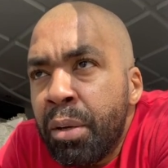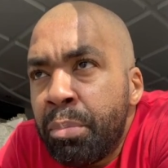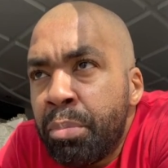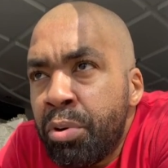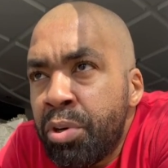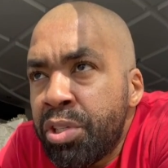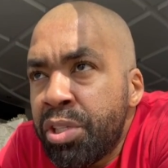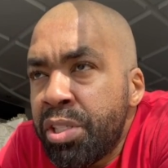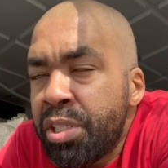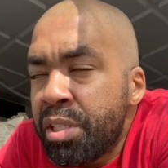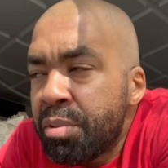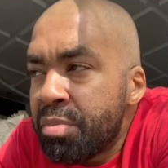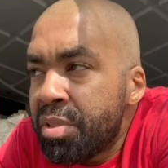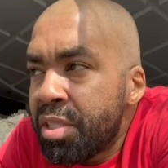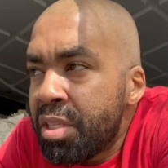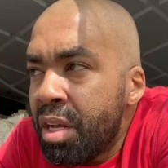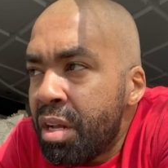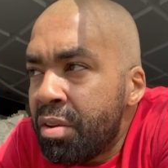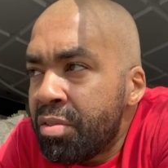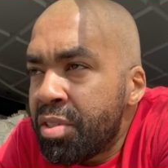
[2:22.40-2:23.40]
pushes
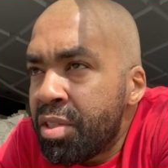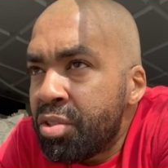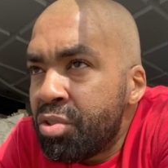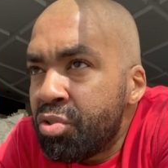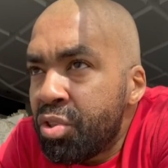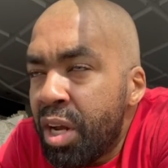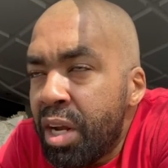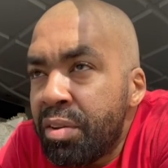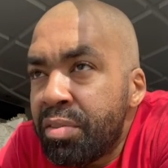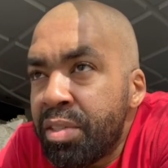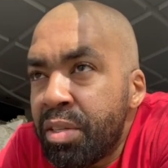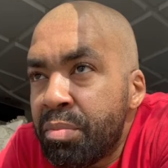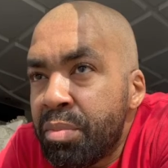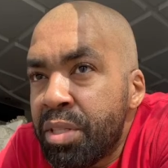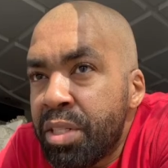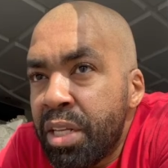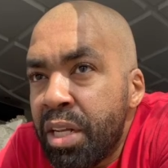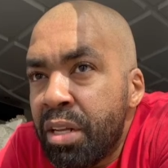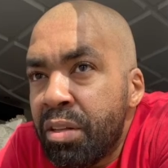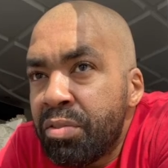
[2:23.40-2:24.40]
themselves and drives
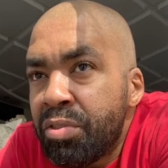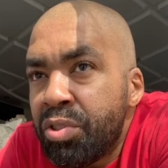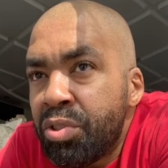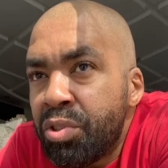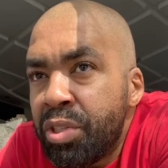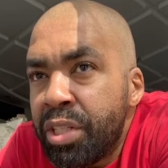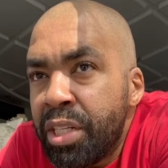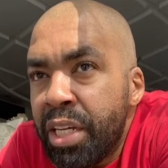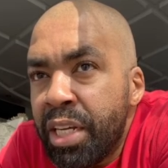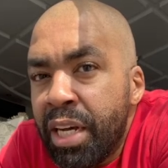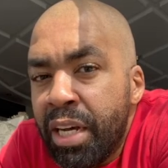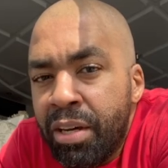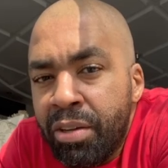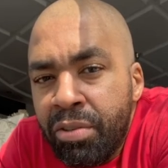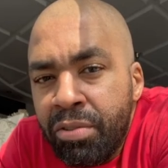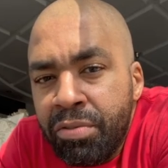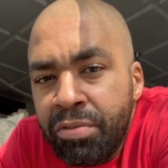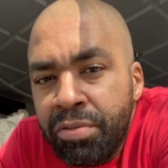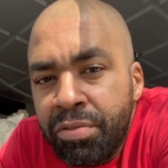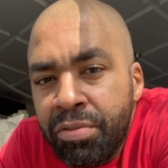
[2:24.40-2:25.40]
themselves to get out
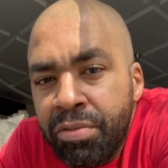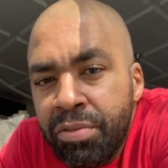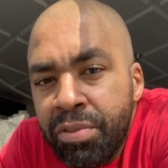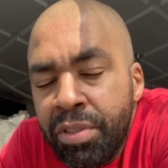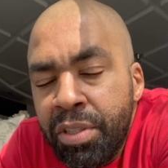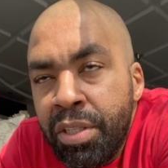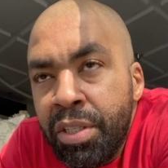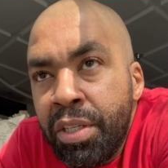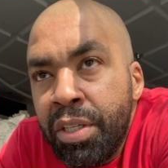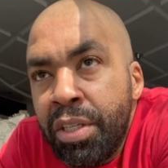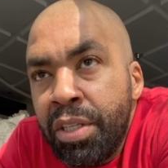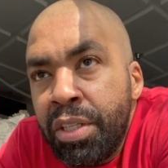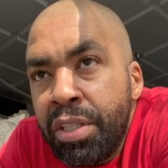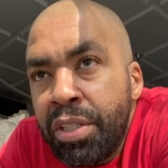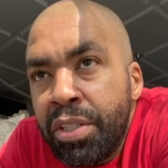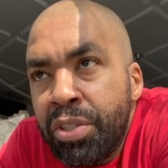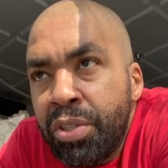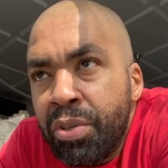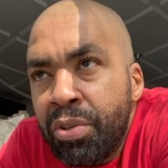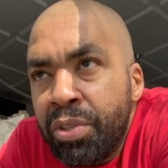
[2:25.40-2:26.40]
of,
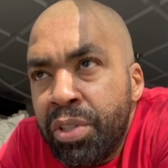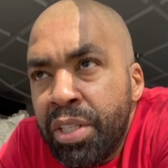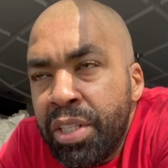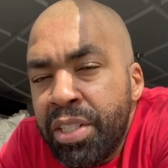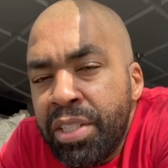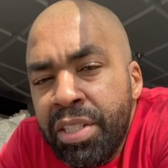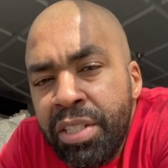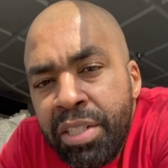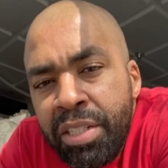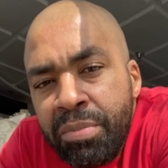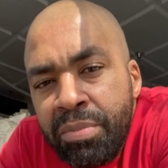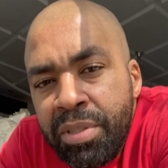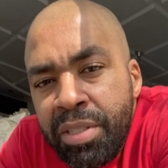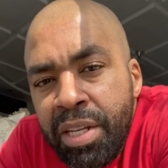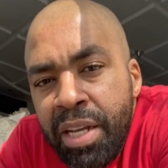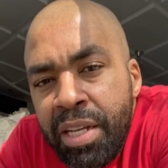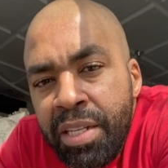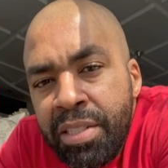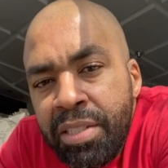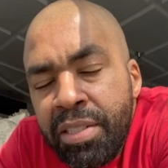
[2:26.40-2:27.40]
their
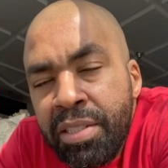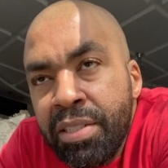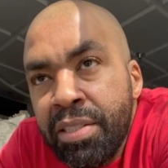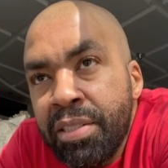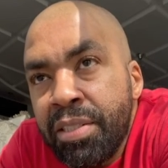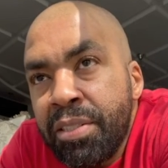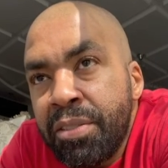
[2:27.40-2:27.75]
circumstance.